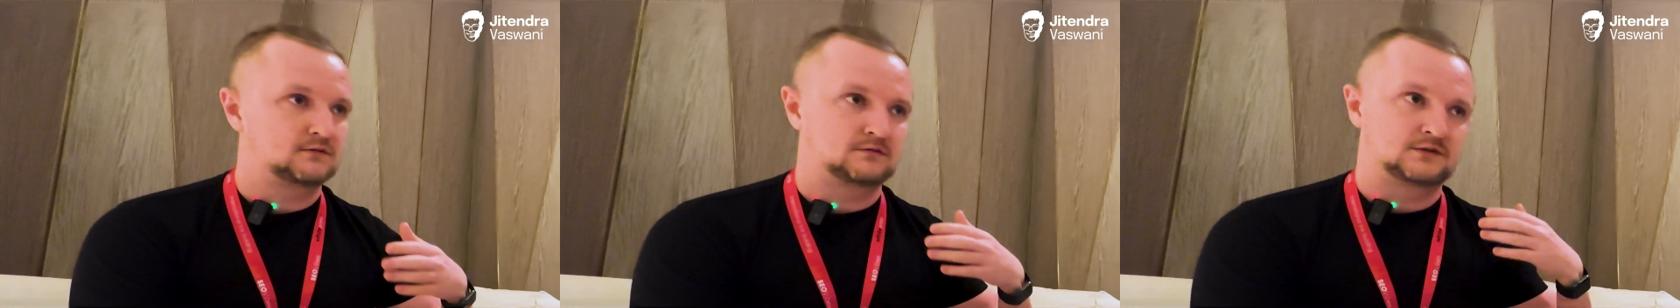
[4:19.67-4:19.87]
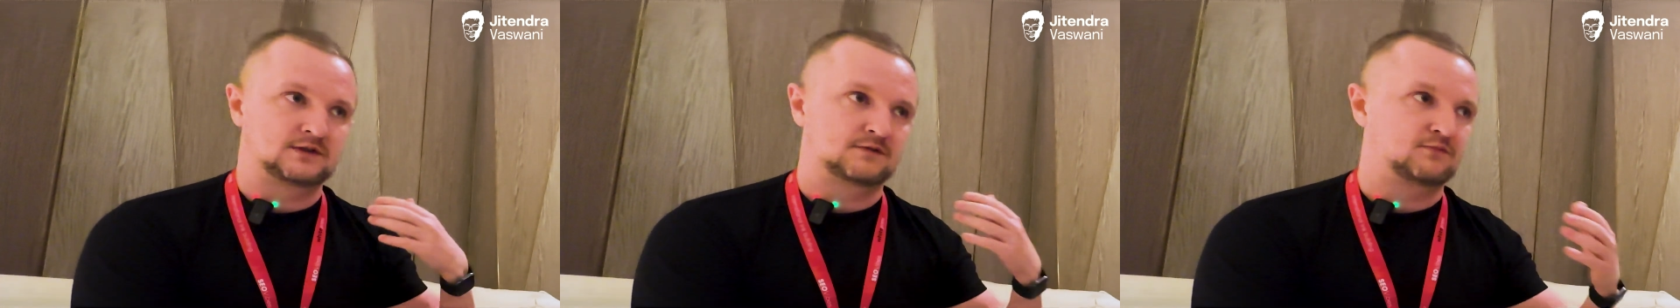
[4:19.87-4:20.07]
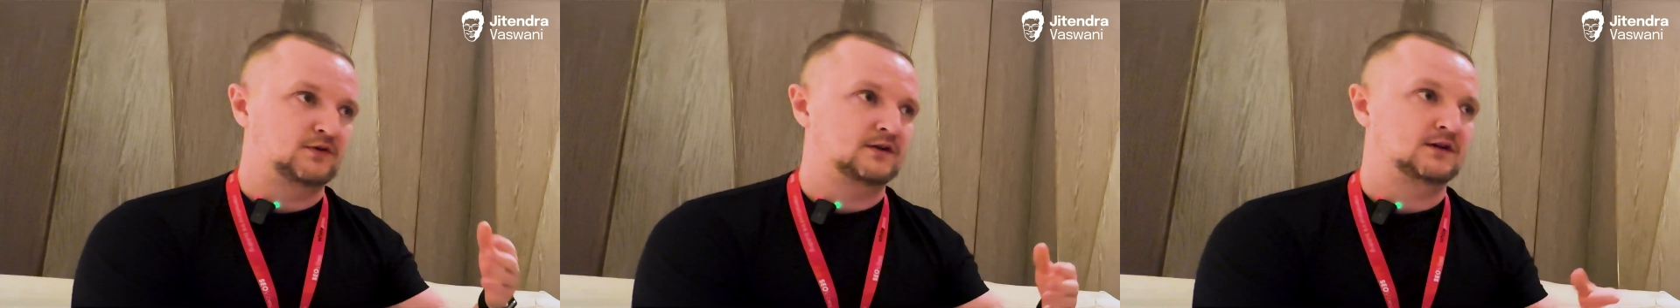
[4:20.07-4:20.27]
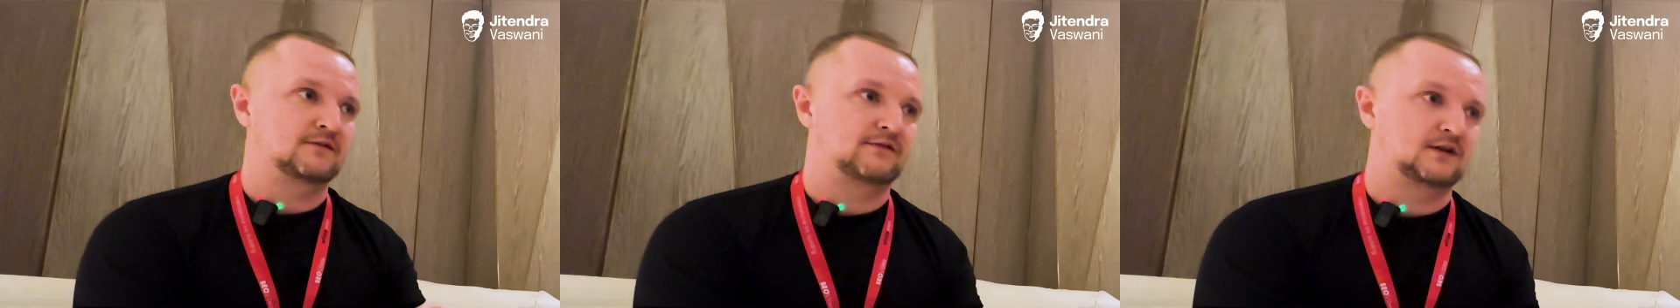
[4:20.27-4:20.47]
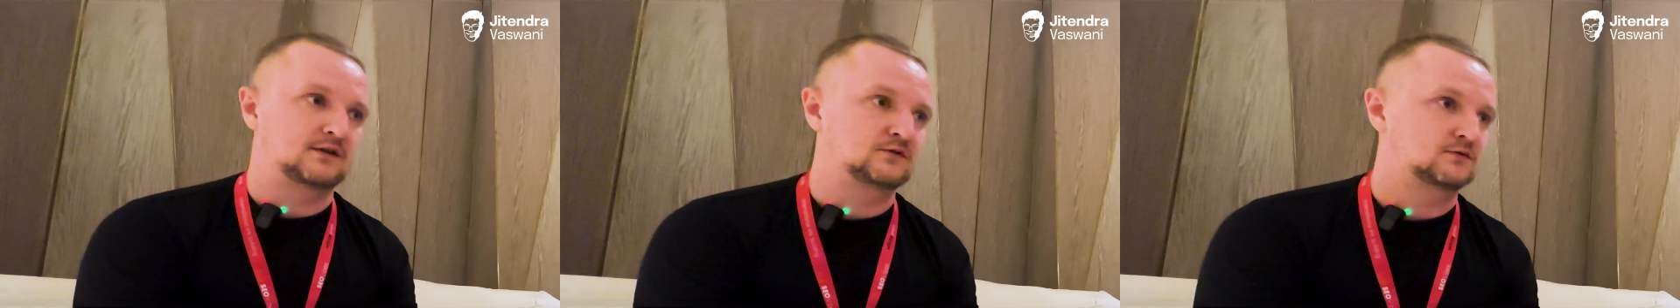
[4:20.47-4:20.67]
just bring the
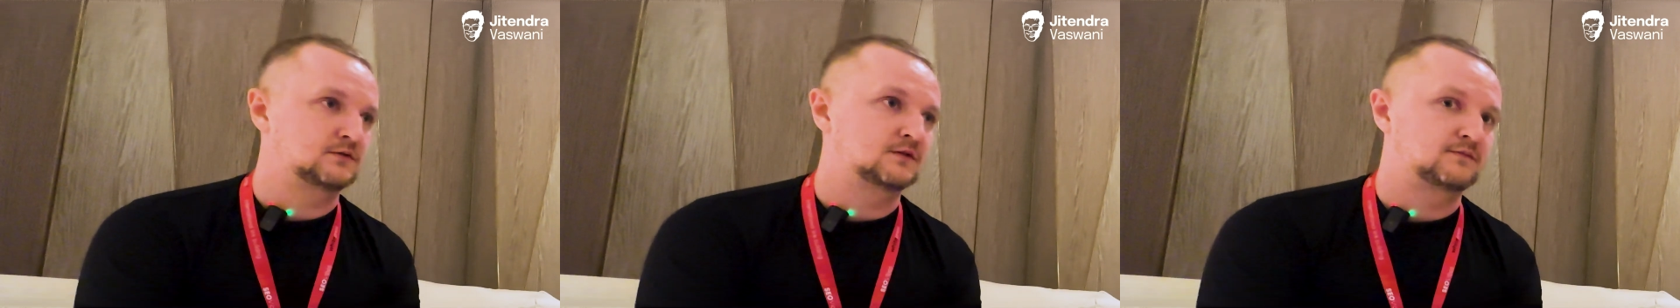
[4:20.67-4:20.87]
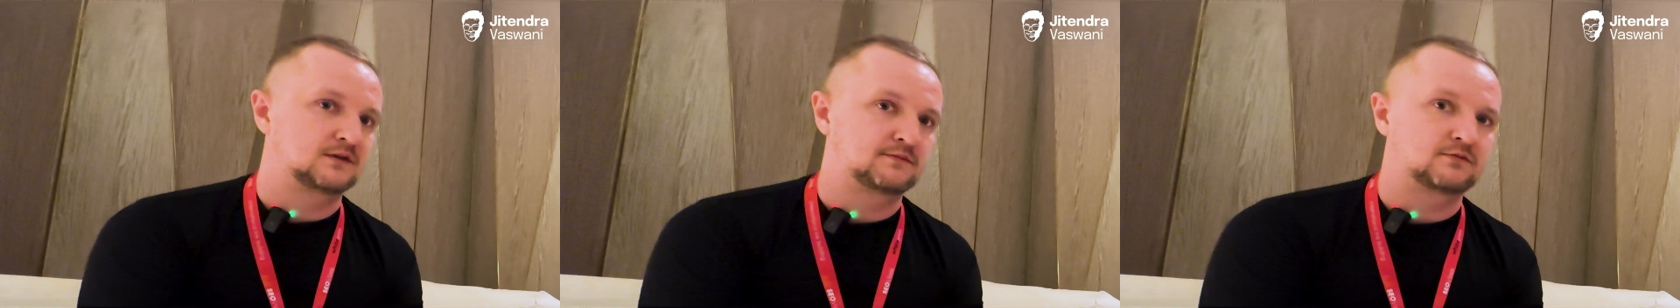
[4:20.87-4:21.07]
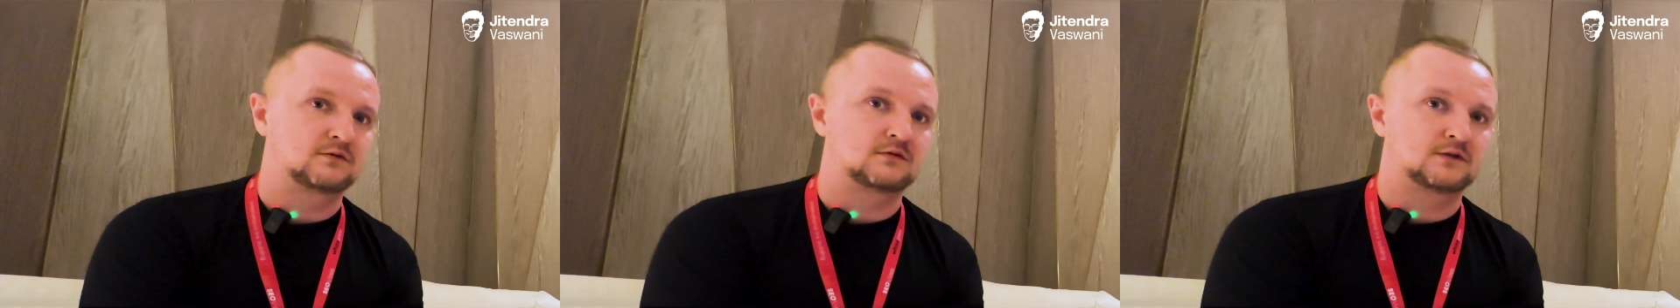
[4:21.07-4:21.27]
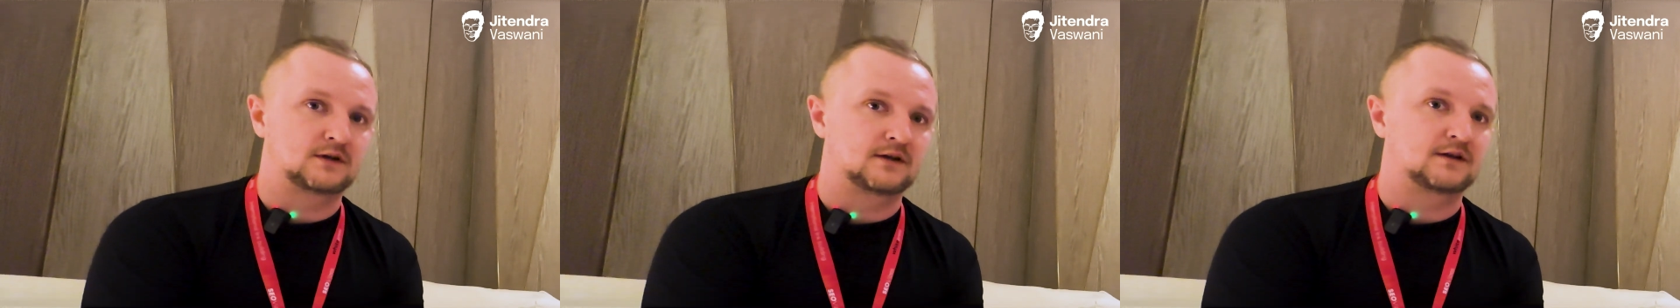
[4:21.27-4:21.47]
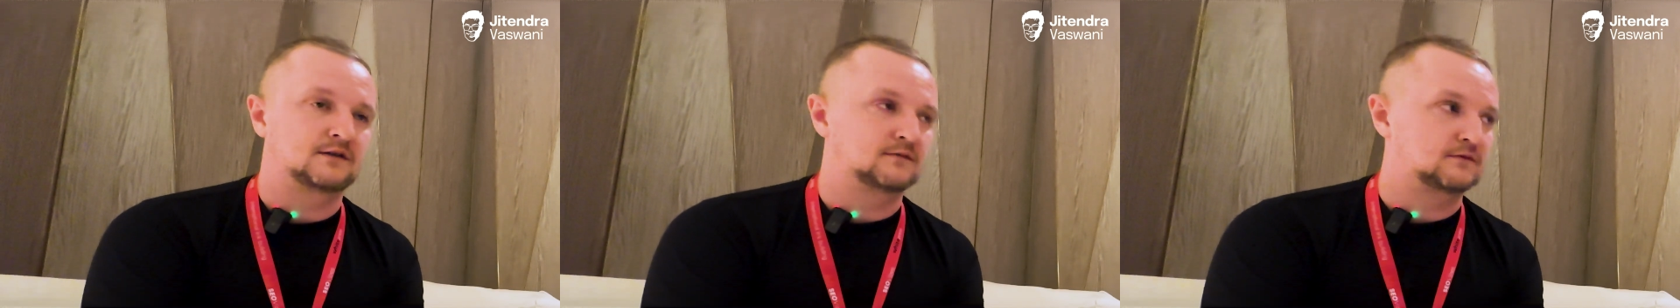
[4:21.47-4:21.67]
value to the people and